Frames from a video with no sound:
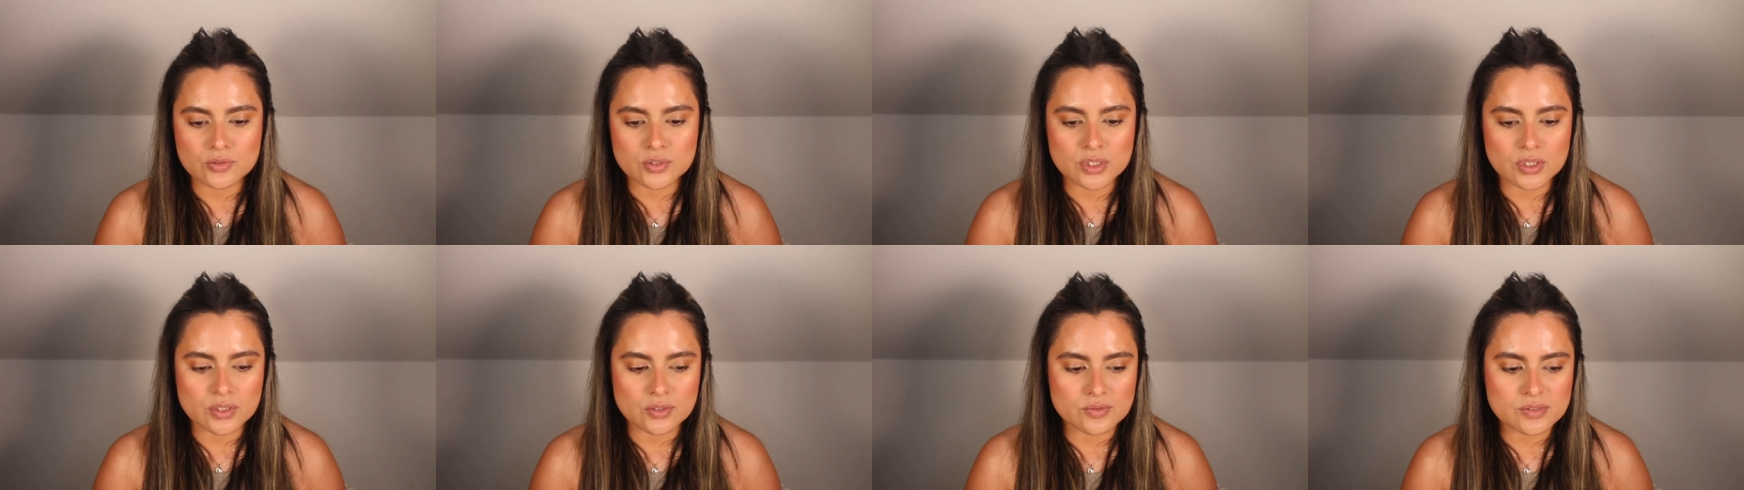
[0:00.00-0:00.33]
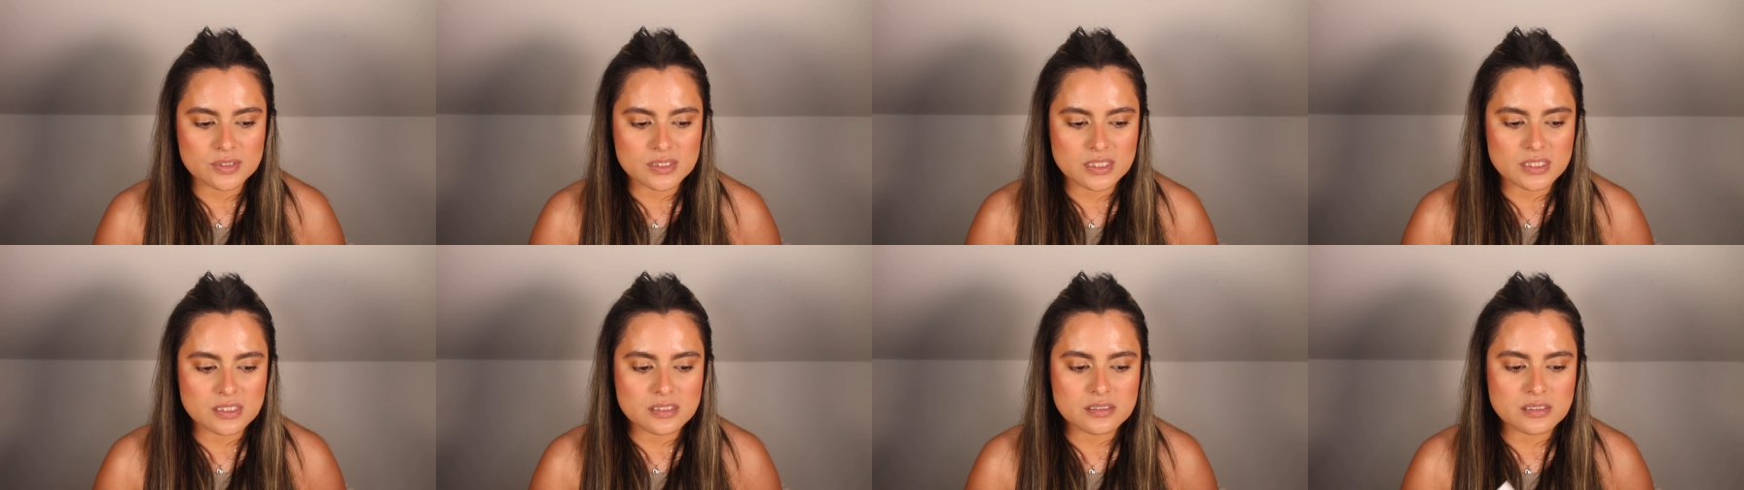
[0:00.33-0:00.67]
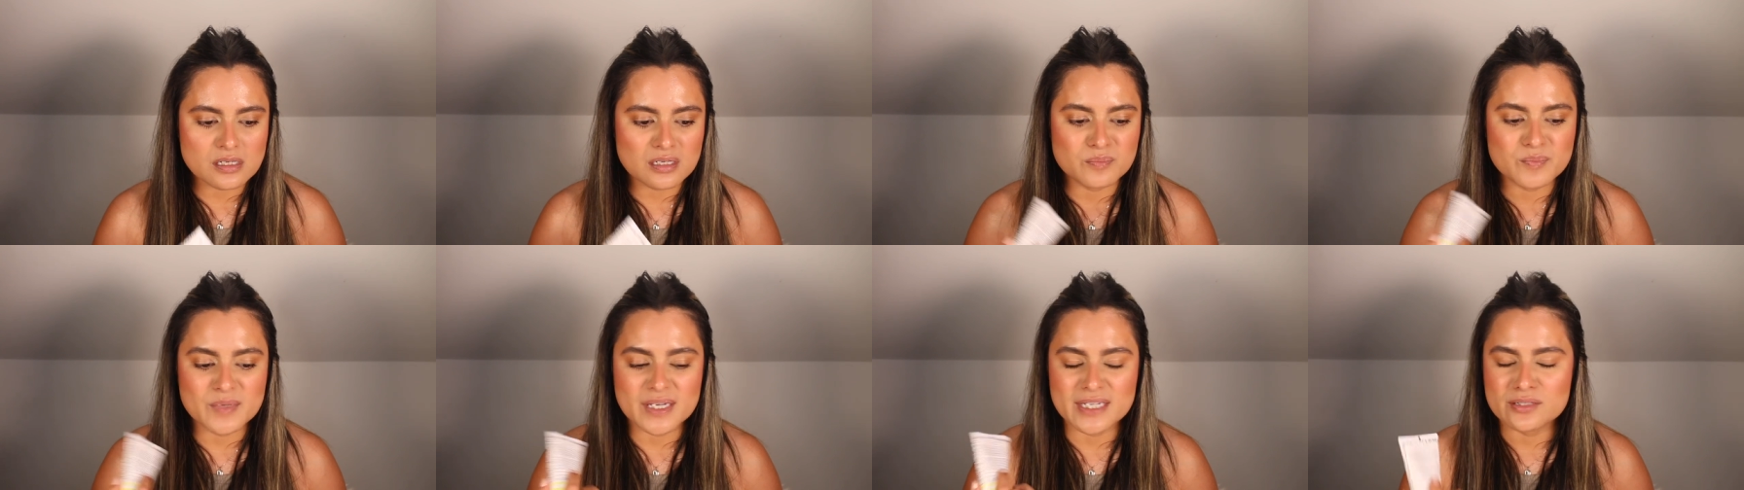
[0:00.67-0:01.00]
uses
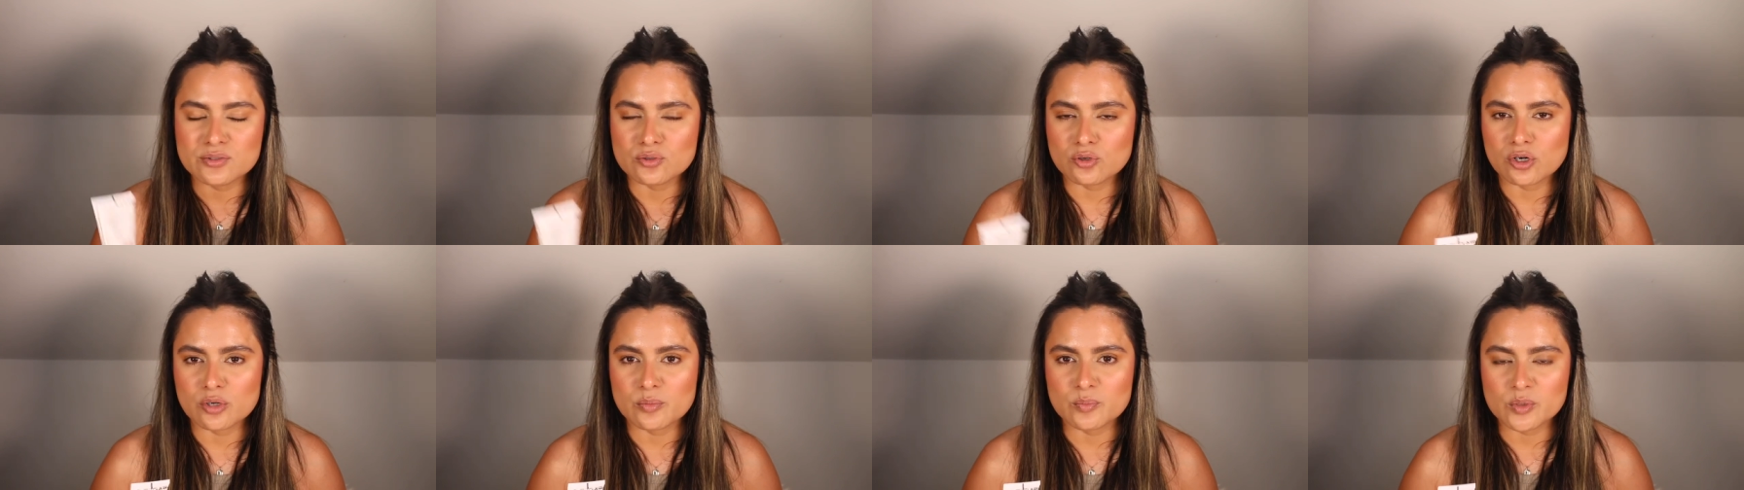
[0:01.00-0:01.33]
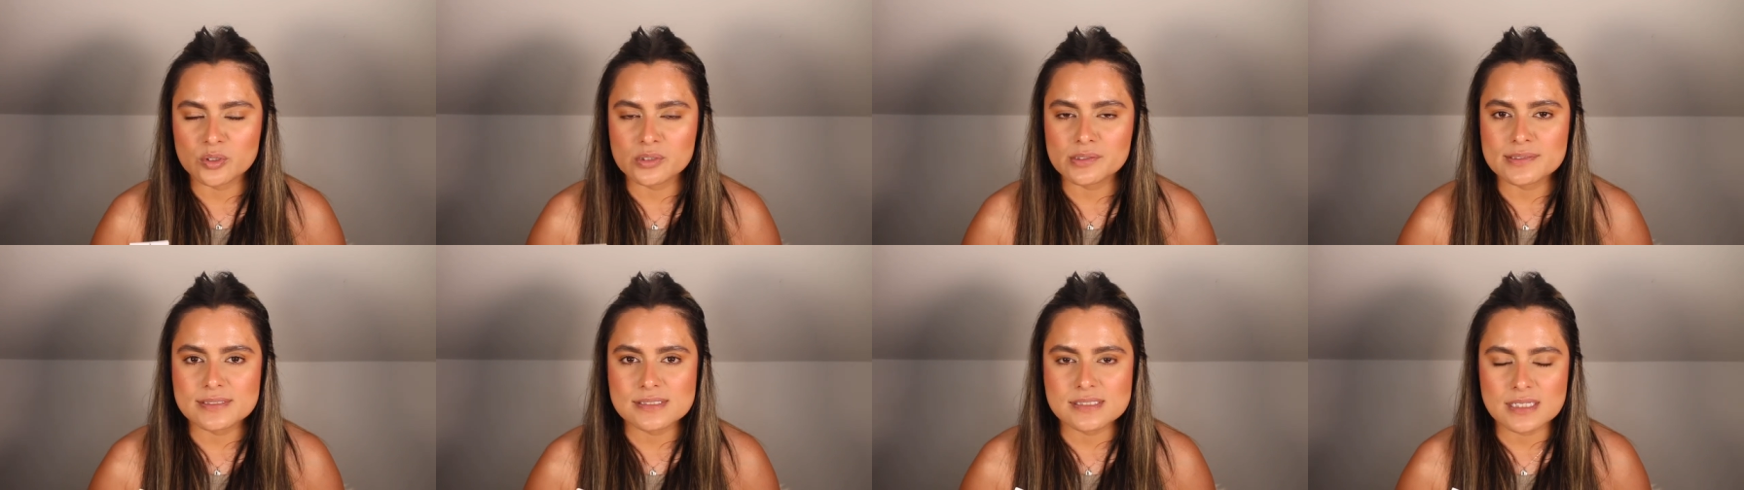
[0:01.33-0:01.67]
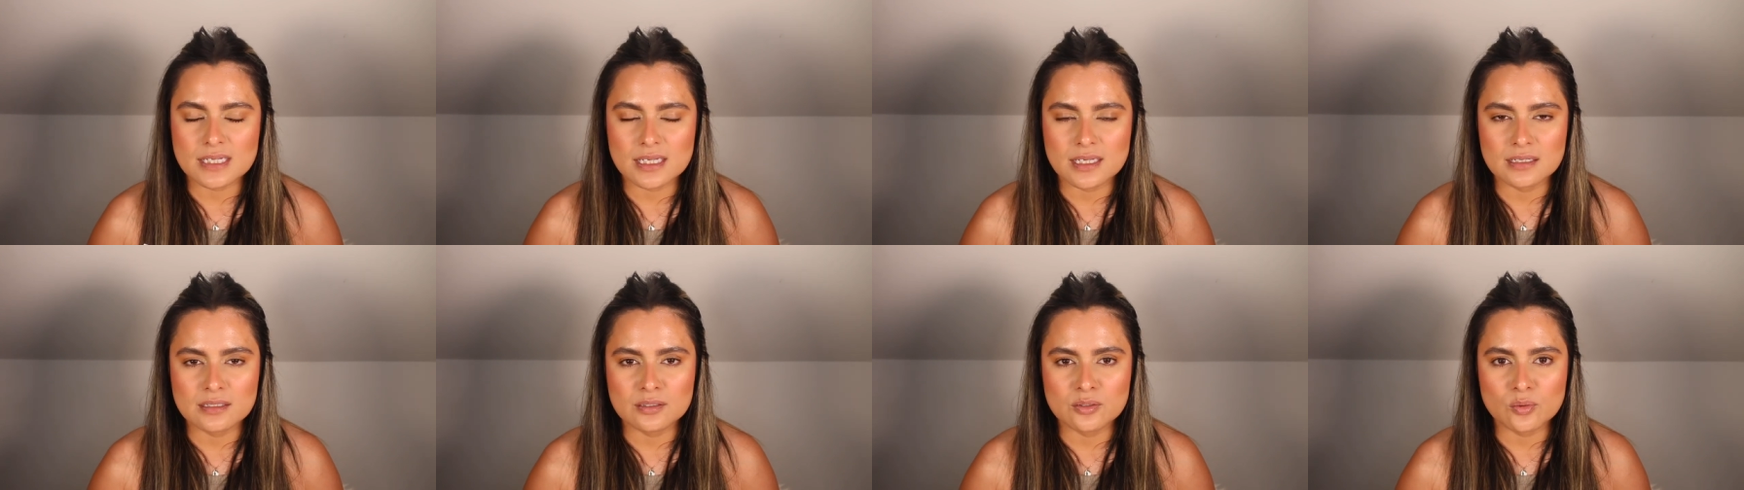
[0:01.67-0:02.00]
on my normal
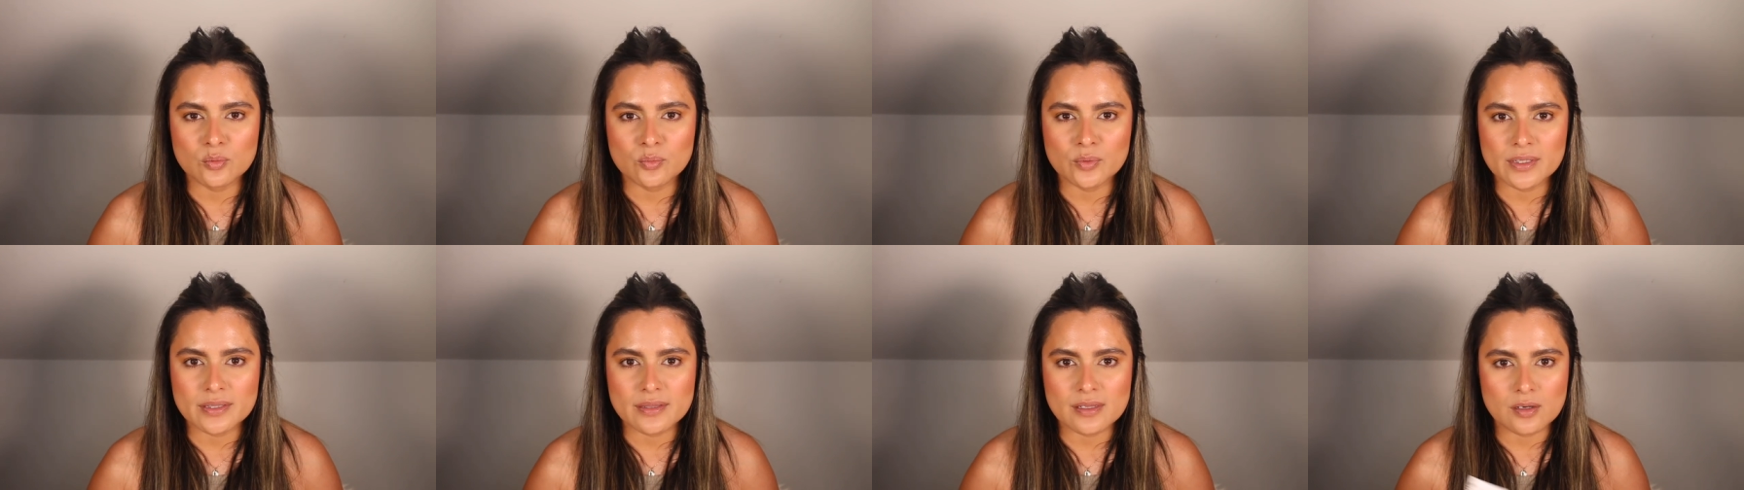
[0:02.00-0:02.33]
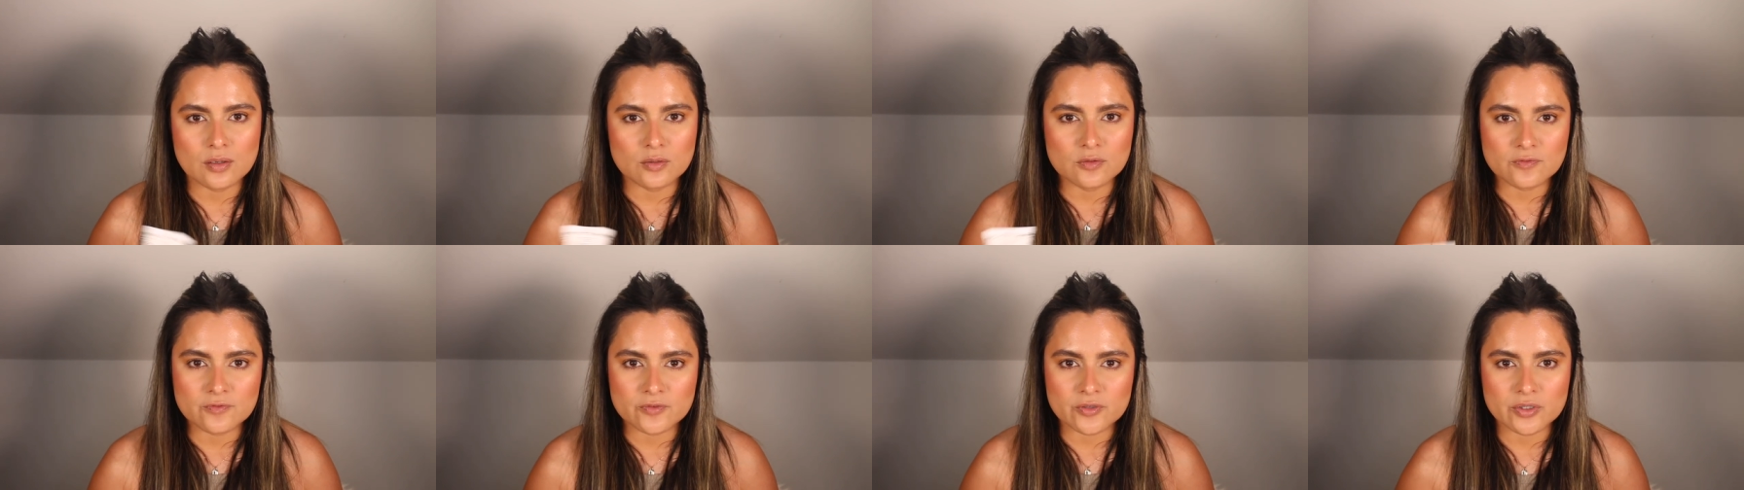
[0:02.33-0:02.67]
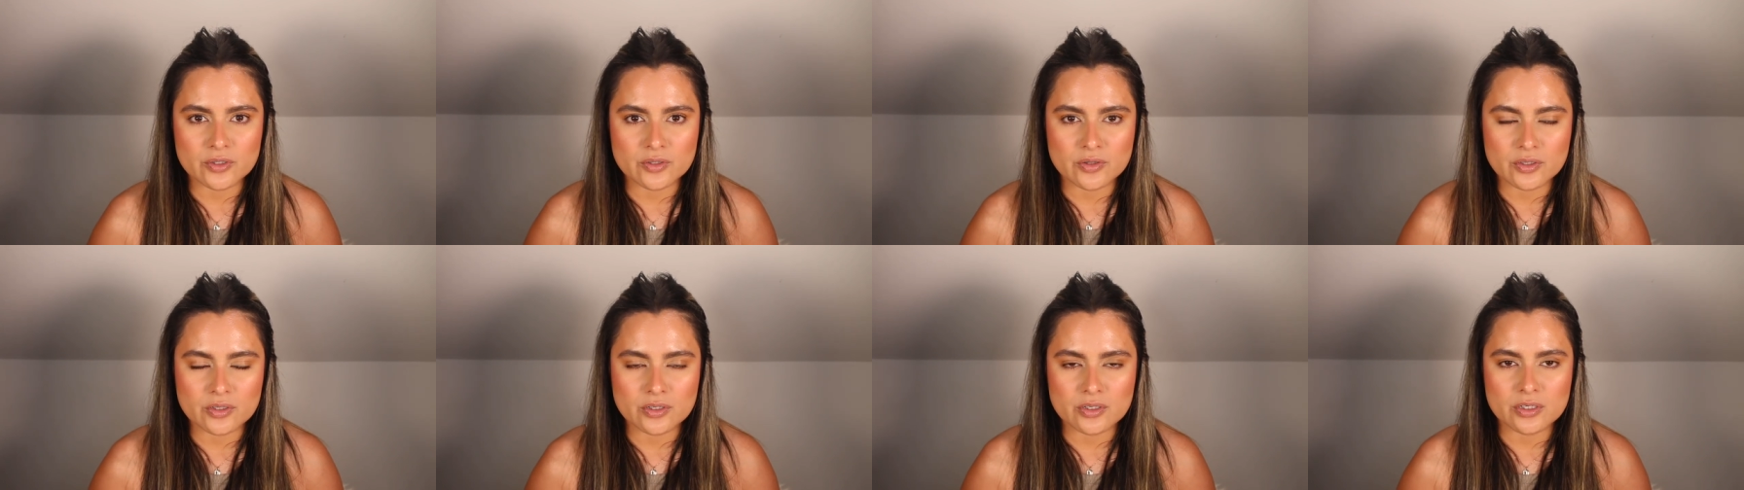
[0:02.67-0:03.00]
skin without
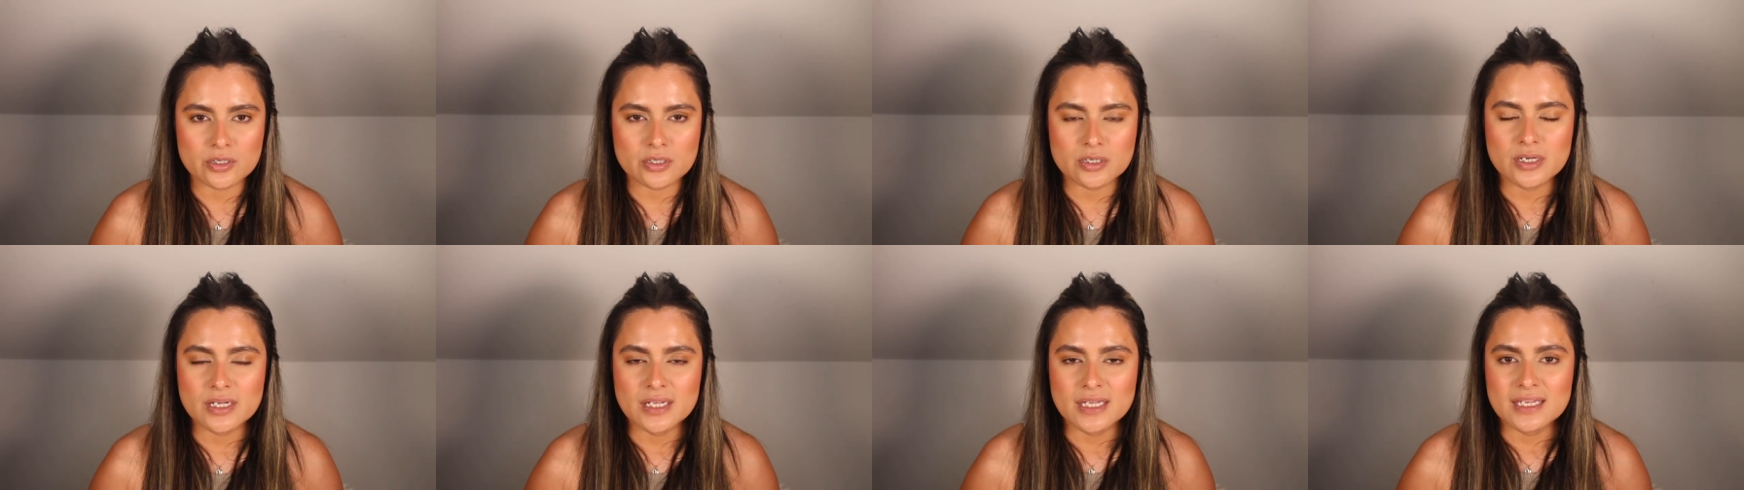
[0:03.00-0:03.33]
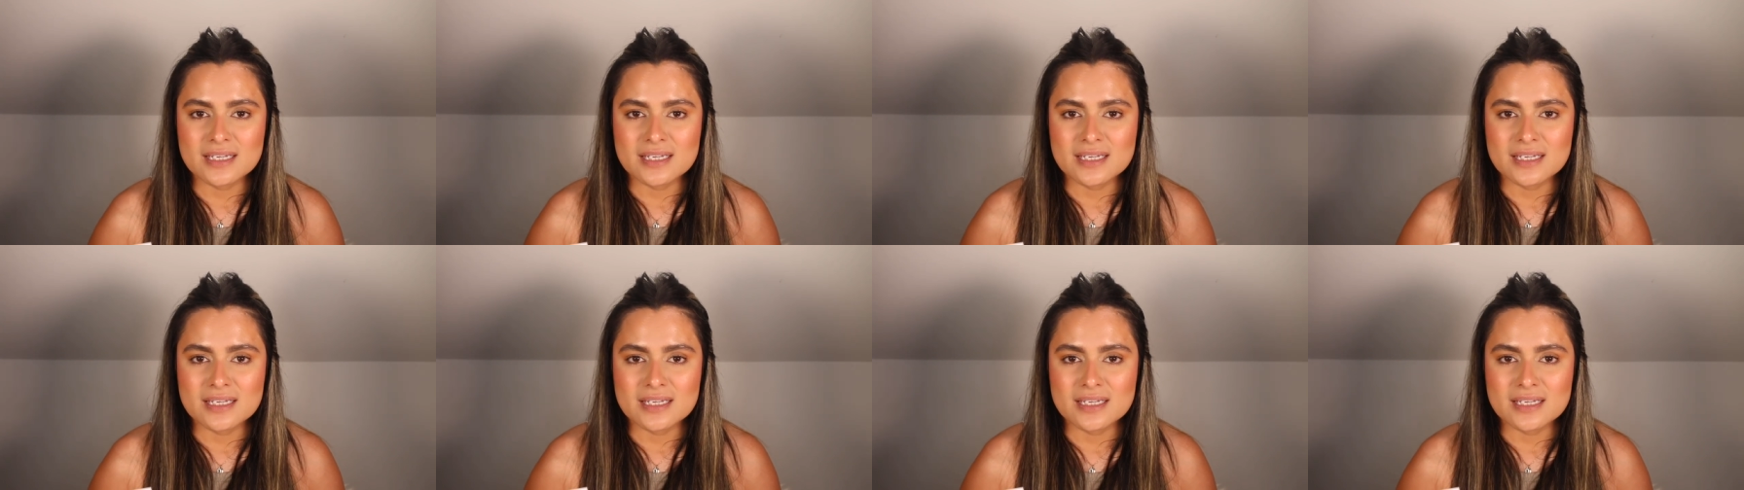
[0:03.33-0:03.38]
further